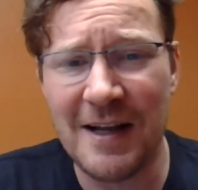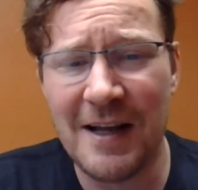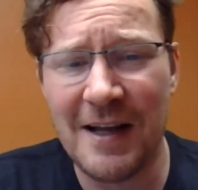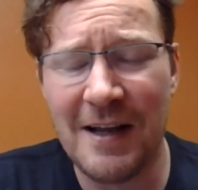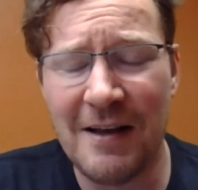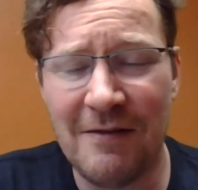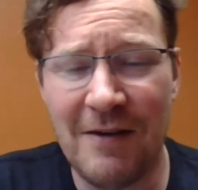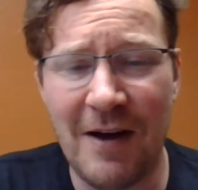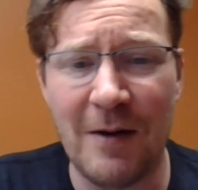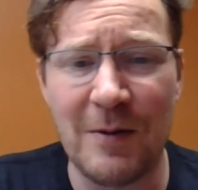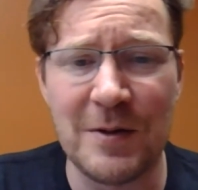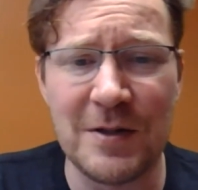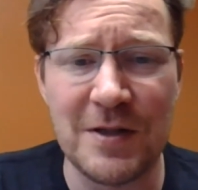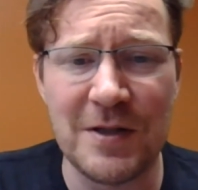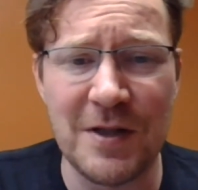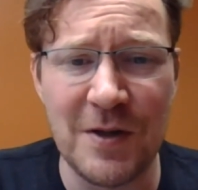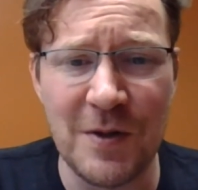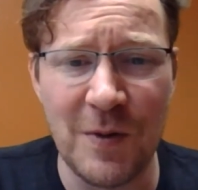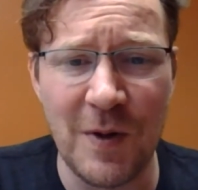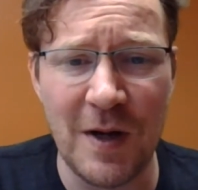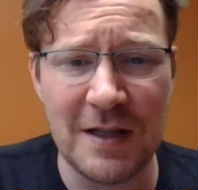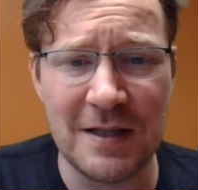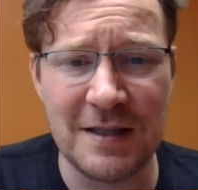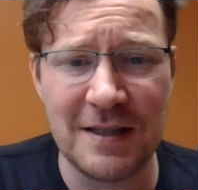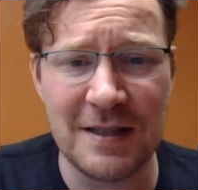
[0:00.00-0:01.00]
If I was a
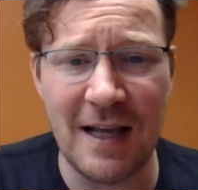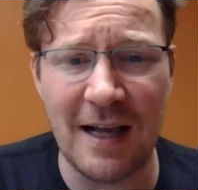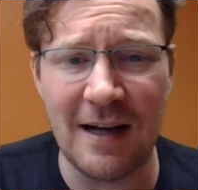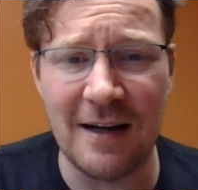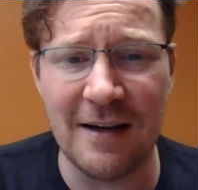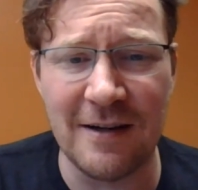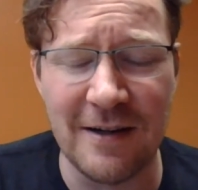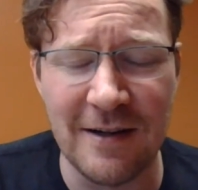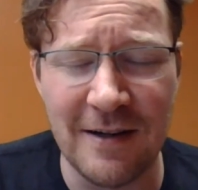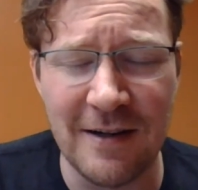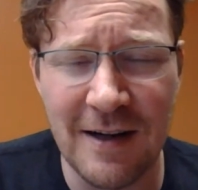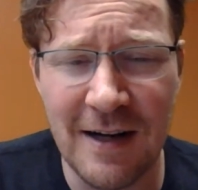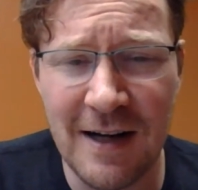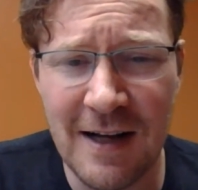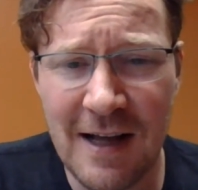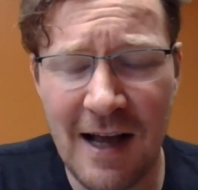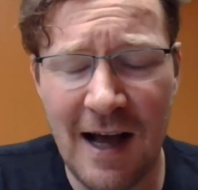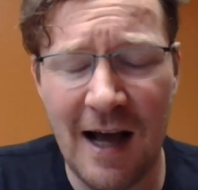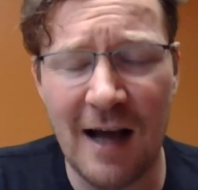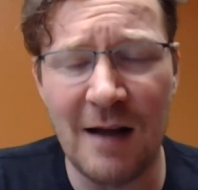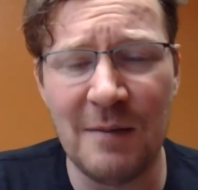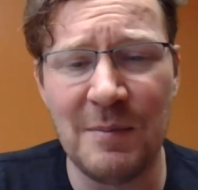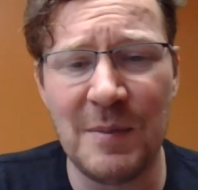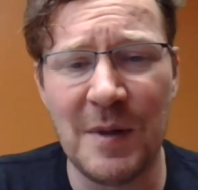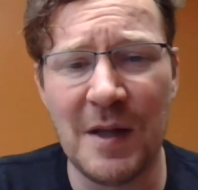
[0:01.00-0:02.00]
U.S. senator,
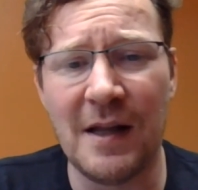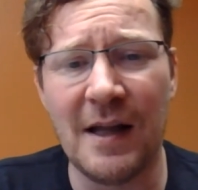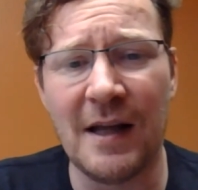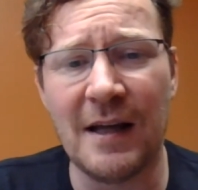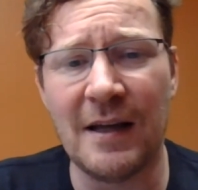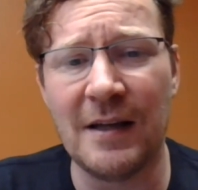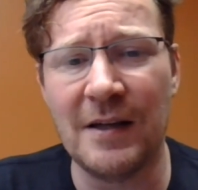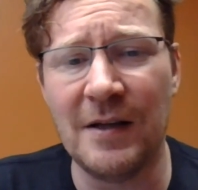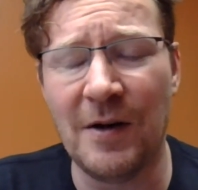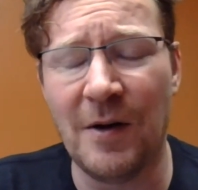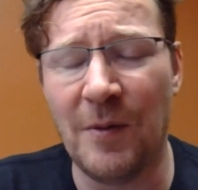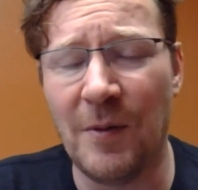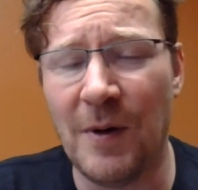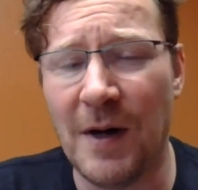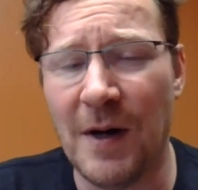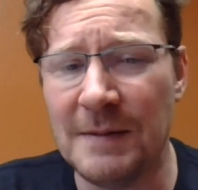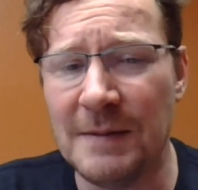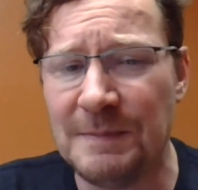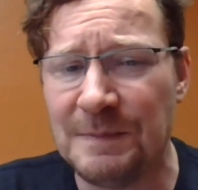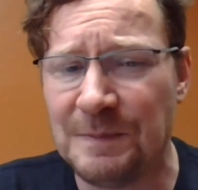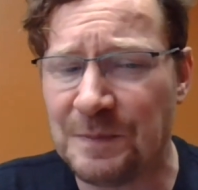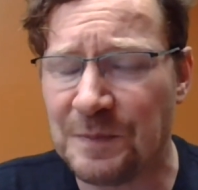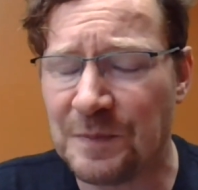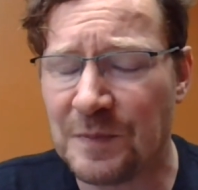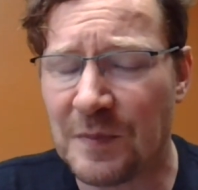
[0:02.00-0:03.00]
I'd be like, you know
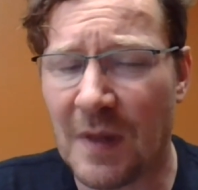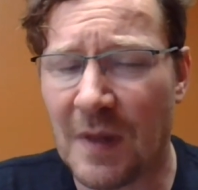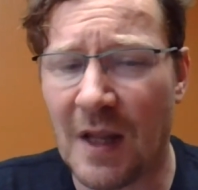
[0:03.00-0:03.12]
what?